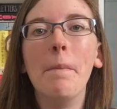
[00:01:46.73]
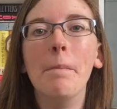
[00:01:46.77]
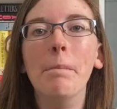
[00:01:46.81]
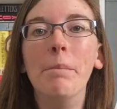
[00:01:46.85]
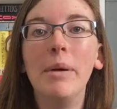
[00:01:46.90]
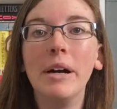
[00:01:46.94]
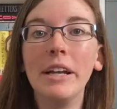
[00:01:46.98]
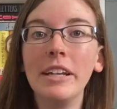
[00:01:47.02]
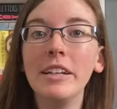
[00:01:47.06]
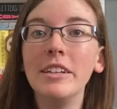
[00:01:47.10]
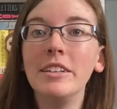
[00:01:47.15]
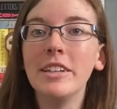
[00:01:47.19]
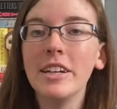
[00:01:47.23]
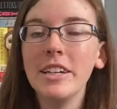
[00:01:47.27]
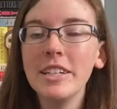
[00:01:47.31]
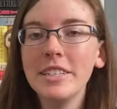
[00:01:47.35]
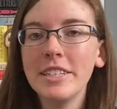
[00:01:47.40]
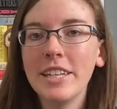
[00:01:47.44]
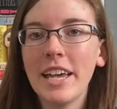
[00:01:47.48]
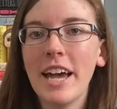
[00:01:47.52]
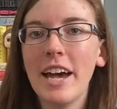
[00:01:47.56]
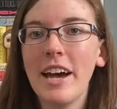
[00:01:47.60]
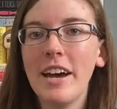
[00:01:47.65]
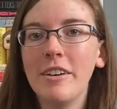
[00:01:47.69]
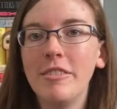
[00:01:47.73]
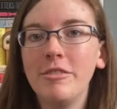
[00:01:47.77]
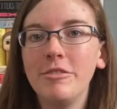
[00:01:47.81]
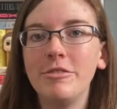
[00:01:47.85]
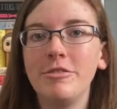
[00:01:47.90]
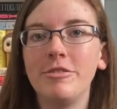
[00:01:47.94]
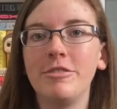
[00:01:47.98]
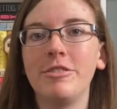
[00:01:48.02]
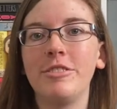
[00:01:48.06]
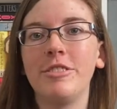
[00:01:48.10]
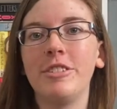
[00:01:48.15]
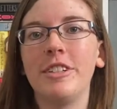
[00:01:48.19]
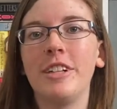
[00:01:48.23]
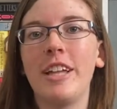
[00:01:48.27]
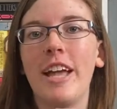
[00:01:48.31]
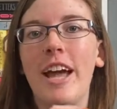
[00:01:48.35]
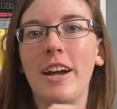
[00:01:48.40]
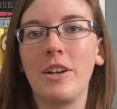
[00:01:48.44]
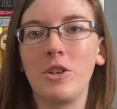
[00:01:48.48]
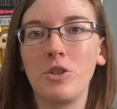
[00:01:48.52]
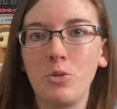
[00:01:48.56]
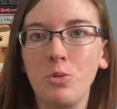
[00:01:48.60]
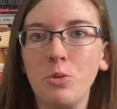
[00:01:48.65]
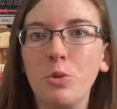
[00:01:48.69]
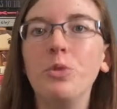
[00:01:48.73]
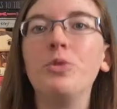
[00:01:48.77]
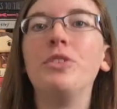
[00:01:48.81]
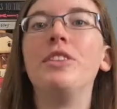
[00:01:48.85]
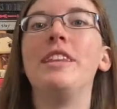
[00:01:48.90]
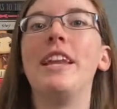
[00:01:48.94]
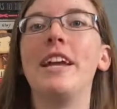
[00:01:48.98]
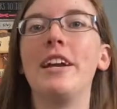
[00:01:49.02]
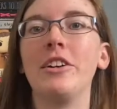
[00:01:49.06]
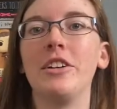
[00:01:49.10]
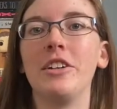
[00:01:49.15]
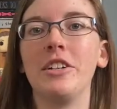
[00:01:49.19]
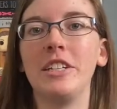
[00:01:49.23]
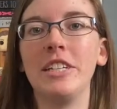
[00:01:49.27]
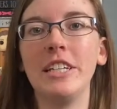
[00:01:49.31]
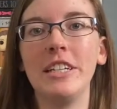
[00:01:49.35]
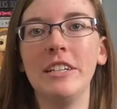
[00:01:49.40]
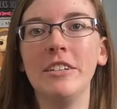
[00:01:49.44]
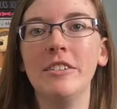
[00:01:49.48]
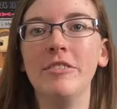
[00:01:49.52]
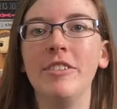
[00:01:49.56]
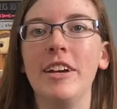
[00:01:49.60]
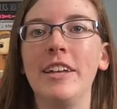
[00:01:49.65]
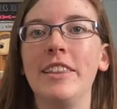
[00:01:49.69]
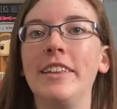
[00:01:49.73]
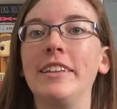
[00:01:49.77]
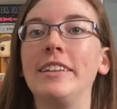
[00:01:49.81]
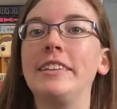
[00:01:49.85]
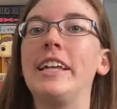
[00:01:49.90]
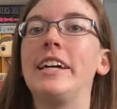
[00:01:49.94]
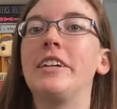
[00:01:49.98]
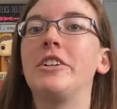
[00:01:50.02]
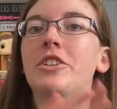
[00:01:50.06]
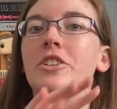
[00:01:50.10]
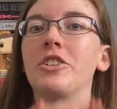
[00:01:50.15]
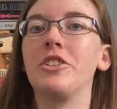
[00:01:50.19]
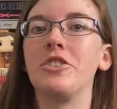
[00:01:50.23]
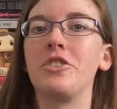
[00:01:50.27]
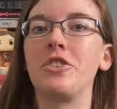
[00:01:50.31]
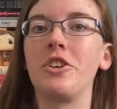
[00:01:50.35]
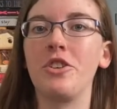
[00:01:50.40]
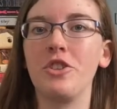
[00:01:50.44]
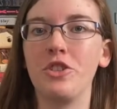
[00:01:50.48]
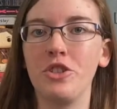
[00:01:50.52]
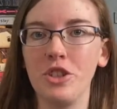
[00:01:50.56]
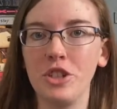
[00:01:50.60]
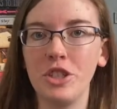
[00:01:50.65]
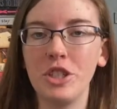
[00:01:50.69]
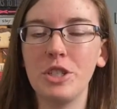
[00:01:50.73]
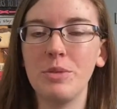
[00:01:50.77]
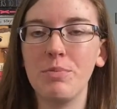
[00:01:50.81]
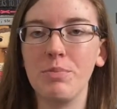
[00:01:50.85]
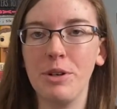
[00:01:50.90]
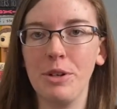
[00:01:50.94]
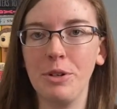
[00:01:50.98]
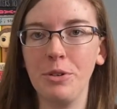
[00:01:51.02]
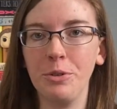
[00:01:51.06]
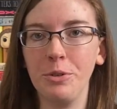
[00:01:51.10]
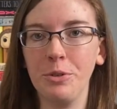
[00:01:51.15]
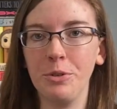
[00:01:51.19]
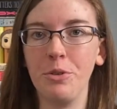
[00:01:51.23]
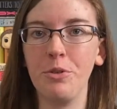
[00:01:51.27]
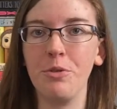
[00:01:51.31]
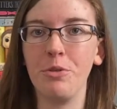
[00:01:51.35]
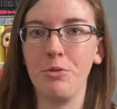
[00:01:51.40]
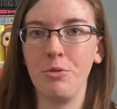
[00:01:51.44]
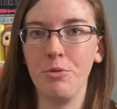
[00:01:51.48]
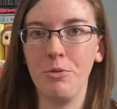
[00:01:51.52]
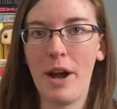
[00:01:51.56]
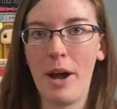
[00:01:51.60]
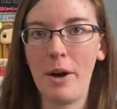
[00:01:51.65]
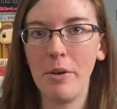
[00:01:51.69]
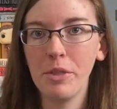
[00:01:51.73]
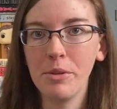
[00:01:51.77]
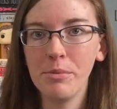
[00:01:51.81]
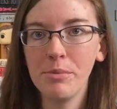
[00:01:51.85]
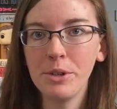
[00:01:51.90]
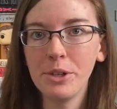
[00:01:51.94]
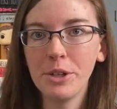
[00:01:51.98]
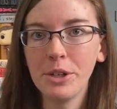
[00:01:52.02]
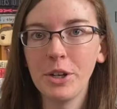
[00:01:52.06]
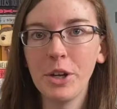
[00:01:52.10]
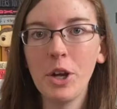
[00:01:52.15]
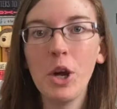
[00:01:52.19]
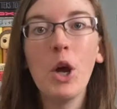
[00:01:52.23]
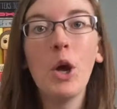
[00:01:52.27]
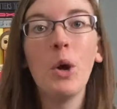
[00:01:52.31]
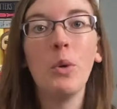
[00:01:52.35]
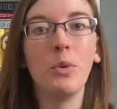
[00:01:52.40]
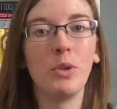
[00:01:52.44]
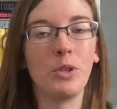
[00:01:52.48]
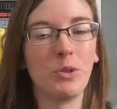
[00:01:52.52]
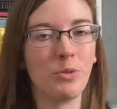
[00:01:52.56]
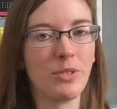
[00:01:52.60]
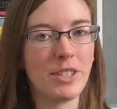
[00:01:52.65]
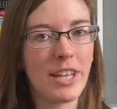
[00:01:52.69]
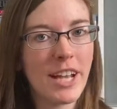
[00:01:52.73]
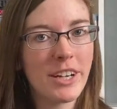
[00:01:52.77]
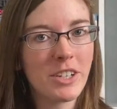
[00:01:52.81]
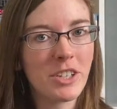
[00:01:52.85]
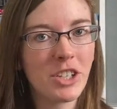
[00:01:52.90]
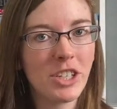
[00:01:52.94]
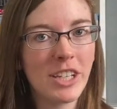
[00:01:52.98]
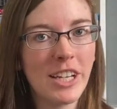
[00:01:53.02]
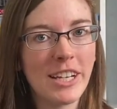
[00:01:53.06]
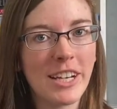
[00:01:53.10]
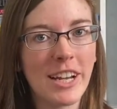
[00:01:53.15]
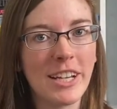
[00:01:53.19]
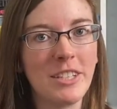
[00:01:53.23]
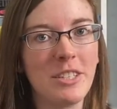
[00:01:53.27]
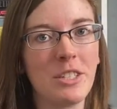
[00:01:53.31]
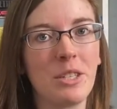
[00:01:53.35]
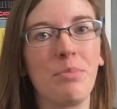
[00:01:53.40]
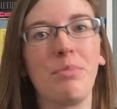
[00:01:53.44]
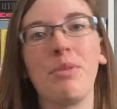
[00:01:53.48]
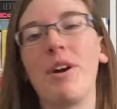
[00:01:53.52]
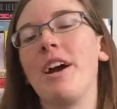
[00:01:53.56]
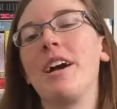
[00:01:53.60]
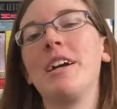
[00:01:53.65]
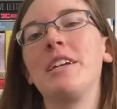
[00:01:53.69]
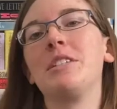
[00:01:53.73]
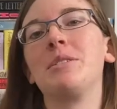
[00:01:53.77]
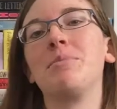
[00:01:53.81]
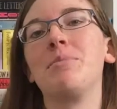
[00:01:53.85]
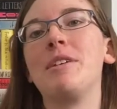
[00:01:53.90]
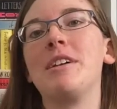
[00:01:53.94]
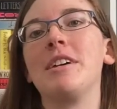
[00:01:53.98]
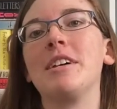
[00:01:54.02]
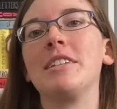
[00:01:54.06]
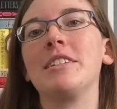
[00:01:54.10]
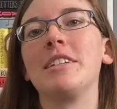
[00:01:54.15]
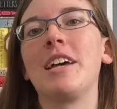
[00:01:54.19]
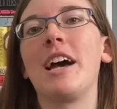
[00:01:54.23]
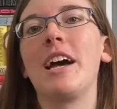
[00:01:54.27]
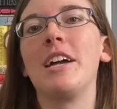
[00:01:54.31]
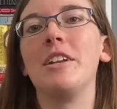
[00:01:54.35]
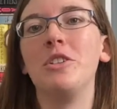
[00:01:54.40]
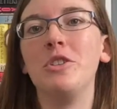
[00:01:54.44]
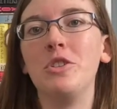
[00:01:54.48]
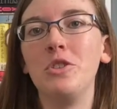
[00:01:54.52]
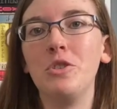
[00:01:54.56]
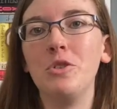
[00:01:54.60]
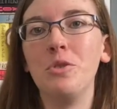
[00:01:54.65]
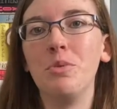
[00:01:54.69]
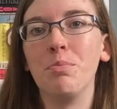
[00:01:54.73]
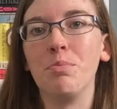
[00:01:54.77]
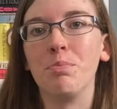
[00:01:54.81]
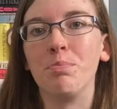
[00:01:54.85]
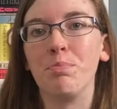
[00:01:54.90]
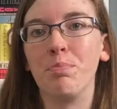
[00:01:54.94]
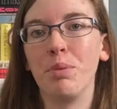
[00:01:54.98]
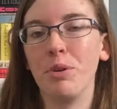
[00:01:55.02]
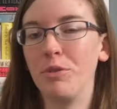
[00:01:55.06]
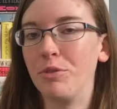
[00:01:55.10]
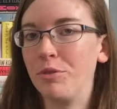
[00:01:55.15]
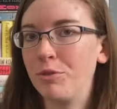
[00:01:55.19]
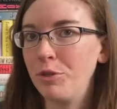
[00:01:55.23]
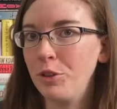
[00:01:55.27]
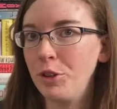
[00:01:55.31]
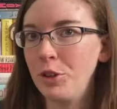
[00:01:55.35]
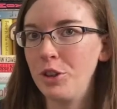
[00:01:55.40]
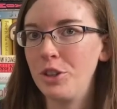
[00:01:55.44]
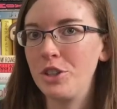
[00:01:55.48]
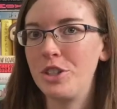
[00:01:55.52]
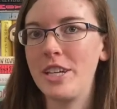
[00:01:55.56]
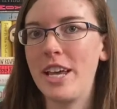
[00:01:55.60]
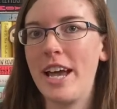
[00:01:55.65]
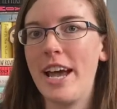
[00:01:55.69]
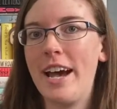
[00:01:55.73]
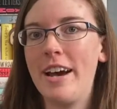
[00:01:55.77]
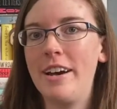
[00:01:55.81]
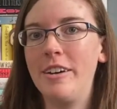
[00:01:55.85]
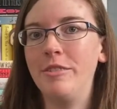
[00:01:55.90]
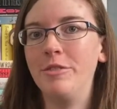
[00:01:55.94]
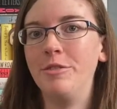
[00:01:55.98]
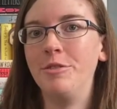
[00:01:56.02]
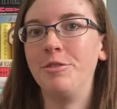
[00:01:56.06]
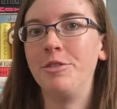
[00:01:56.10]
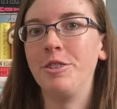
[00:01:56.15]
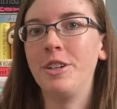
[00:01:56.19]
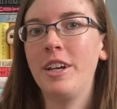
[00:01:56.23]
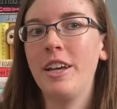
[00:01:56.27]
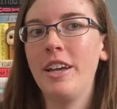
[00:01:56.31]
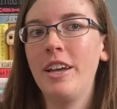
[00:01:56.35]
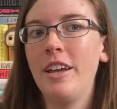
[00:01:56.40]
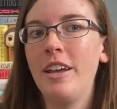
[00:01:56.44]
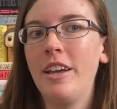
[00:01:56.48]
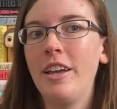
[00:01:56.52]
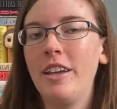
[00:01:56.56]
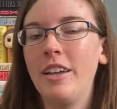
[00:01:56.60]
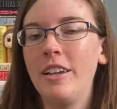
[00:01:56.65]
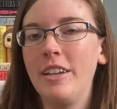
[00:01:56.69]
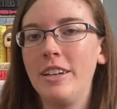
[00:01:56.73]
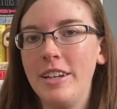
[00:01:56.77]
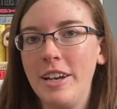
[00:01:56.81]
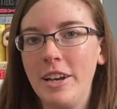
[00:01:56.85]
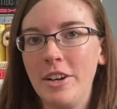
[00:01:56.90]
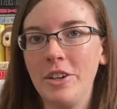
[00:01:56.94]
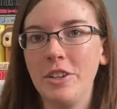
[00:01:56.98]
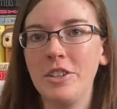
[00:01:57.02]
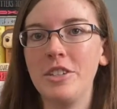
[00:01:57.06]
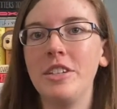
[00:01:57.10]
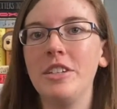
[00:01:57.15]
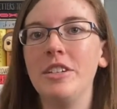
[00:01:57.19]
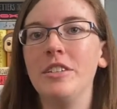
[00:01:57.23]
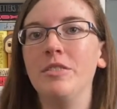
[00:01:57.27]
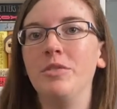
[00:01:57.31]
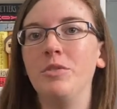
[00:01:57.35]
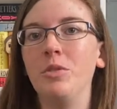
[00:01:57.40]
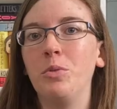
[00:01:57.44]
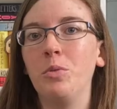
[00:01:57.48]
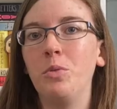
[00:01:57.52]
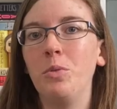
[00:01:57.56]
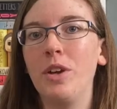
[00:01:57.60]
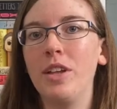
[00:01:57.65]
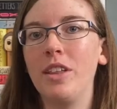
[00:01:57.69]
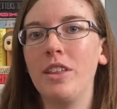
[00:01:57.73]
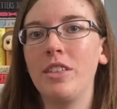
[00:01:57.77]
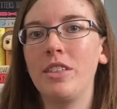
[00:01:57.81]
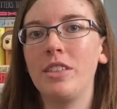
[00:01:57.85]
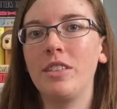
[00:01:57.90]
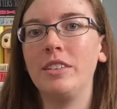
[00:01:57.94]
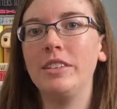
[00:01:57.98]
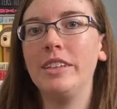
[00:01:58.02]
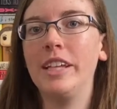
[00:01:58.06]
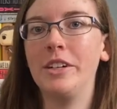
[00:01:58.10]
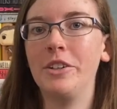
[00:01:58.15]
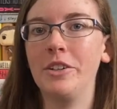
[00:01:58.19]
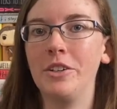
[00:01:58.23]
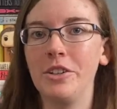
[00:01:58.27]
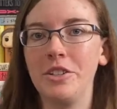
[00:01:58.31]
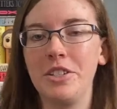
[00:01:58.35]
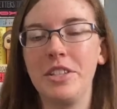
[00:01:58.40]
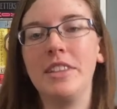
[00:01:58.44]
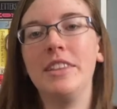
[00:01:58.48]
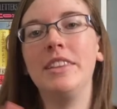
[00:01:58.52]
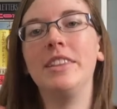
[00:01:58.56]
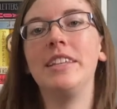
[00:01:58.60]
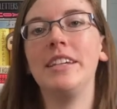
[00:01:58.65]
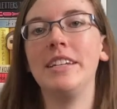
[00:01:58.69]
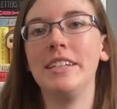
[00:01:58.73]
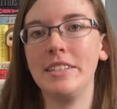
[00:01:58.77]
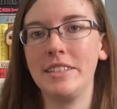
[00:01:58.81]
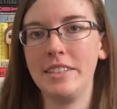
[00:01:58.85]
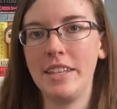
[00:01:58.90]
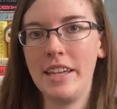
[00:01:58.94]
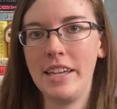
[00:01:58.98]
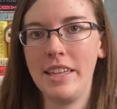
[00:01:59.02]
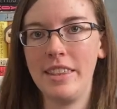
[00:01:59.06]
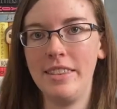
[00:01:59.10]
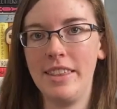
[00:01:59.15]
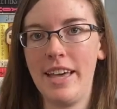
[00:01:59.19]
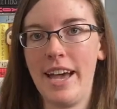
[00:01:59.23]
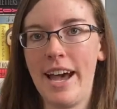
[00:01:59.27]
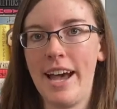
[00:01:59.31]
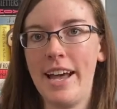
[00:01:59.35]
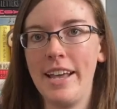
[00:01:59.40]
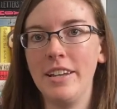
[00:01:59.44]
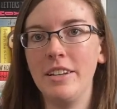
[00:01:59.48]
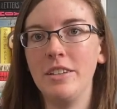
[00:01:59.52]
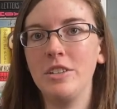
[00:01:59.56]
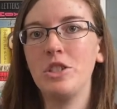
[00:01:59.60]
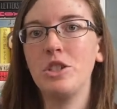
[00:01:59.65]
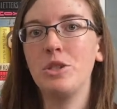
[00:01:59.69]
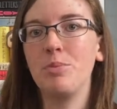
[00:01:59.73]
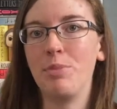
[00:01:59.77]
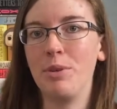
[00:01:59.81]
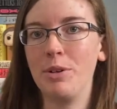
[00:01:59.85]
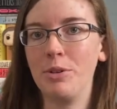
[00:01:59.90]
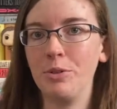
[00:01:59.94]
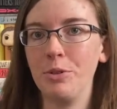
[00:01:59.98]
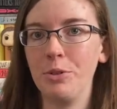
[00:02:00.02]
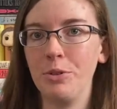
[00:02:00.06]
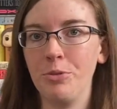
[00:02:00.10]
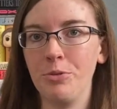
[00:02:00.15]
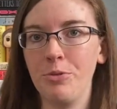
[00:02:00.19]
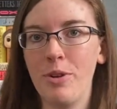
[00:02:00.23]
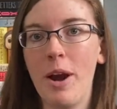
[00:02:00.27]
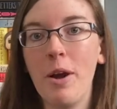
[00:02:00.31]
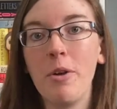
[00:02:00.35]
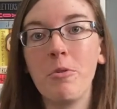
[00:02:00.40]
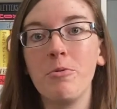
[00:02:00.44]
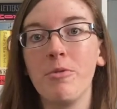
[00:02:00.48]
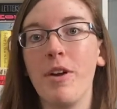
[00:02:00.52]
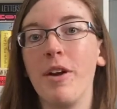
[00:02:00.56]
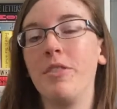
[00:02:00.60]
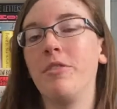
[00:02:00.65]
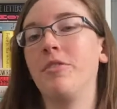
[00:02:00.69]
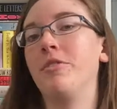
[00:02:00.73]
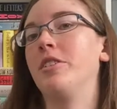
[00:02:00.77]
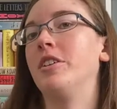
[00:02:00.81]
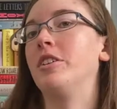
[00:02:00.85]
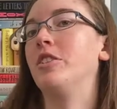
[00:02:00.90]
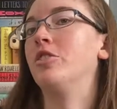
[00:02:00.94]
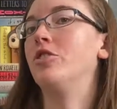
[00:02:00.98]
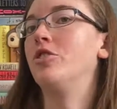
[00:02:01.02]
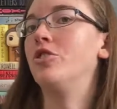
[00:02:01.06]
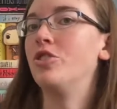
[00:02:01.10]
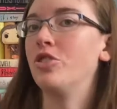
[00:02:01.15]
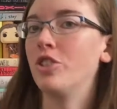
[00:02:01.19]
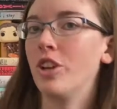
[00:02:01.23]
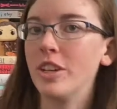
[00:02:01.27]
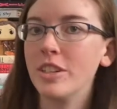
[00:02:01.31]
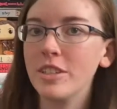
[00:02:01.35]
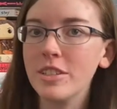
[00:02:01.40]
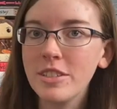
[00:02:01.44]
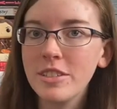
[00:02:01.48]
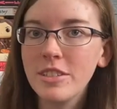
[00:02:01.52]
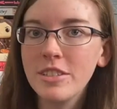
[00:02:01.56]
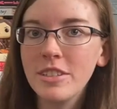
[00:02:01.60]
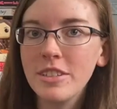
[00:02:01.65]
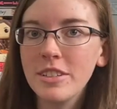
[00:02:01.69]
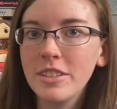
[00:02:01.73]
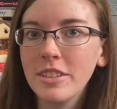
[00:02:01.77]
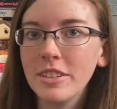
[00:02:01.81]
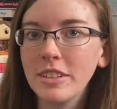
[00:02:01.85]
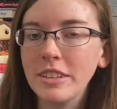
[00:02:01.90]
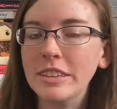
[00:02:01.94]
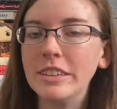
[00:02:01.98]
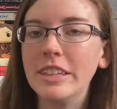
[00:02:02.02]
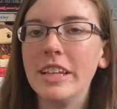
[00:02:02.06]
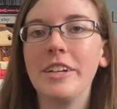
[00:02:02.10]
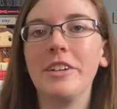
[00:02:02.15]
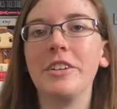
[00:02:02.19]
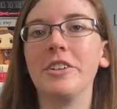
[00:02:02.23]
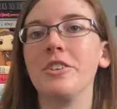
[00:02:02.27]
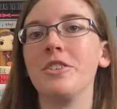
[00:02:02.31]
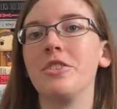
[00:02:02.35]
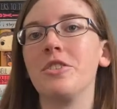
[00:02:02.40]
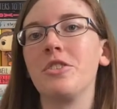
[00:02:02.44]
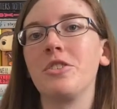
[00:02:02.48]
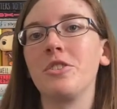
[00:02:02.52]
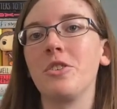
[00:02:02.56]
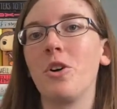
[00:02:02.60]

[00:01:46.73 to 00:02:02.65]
but it does have actual narrative and the letters are just sprinkled throughout the book, which was actually a nice surprise because I do prefer to have narrative with letters and things like that sprinkled throughout rather than just letters